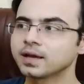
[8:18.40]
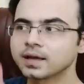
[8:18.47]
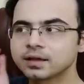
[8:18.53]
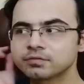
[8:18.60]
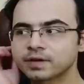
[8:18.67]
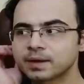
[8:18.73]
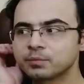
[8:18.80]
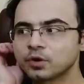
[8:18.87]

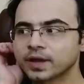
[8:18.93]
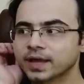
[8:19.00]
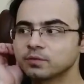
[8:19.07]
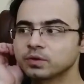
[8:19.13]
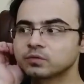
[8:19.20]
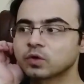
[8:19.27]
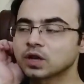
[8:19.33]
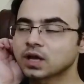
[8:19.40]
if I'm okay
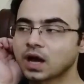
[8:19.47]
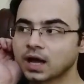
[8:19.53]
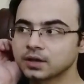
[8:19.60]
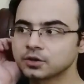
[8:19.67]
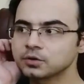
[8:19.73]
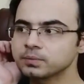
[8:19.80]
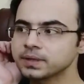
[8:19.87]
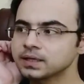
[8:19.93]
with
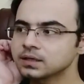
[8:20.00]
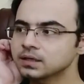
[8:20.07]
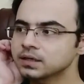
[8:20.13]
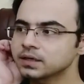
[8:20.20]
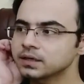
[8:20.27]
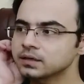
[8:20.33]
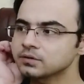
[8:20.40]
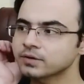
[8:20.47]
Volcano being
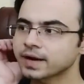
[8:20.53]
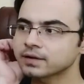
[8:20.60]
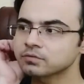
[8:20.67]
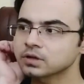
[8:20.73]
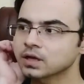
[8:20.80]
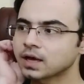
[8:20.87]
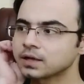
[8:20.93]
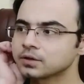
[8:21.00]
there. Drag
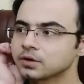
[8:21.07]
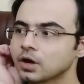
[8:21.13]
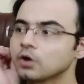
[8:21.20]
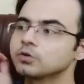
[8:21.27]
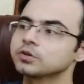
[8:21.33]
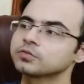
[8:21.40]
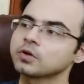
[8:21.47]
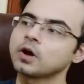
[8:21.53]
Volcano.
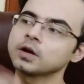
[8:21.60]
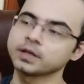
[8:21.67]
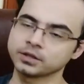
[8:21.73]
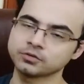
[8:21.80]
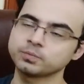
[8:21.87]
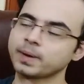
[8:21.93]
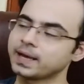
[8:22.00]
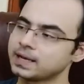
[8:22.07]
Oh, the song
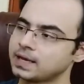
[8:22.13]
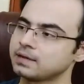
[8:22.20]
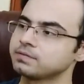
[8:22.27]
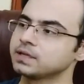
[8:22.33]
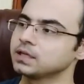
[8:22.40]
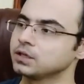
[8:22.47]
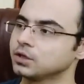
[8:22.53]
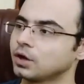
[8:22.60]
is by La
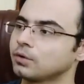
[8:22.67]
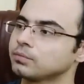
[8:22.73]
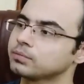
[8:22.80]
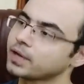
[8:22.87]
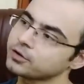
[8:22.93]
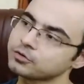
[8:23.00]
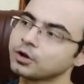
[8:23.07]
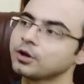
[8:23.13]
Veneno.
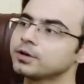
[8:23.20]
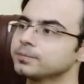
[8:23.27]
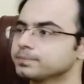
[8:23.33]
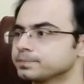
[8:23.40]
That's good.